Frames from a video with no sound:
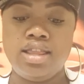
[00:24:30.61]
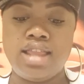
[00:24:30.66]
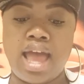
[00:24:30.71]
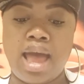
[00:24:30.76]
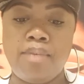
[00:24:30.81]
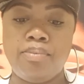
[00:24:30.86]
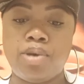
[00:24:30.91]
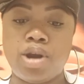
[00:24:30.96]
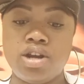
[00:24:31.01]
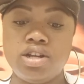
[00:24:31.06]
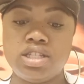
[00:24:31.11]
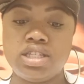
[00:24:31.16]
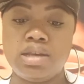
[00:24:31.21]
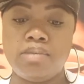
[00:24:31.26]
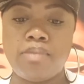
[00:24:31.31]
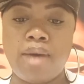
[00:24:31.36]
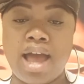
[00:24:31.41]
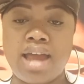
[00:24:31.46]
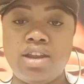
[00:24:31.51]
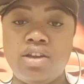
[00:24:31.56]
that
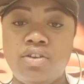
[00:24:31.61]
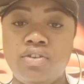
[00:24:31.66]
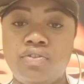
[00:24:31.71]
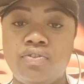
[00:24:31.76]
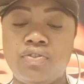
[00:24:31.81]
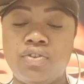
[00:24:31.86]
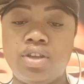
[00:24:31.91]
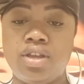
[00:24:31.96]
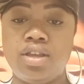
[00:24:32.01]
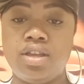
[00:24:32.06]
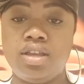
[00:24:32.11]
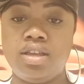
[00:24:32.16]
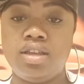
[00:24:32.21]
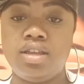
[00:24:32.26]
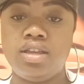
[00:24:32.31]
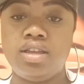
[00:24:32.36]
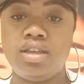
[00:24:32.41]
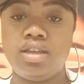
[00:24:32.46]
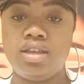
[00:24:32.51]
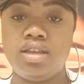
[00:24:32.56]
person might have,
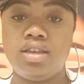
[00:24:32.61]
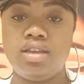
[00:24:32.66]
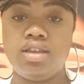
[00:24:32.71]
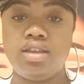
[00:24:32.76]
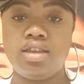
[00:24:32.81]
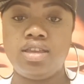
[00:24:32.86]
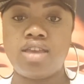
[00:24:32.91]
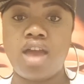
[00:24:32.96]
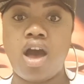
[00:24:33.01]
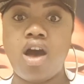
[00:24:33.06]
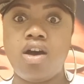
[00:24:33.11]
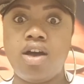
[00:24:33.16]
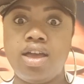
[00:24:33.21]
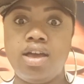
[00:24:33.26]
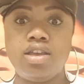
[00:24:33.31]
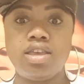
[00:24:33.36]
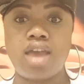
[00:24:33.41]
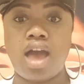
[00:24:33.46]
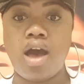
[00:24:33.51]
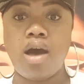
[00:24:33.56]

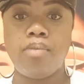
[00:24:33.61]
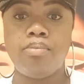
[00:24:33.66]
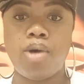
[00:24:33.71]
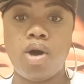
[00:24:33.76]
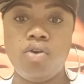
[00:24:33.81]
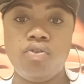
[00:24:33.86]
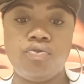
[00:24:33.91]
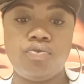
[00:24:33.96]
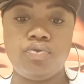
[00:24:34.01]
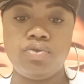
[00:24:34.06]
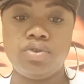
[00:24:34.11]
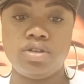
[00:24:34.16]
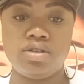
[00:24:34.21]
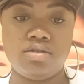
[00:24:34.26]
y'all both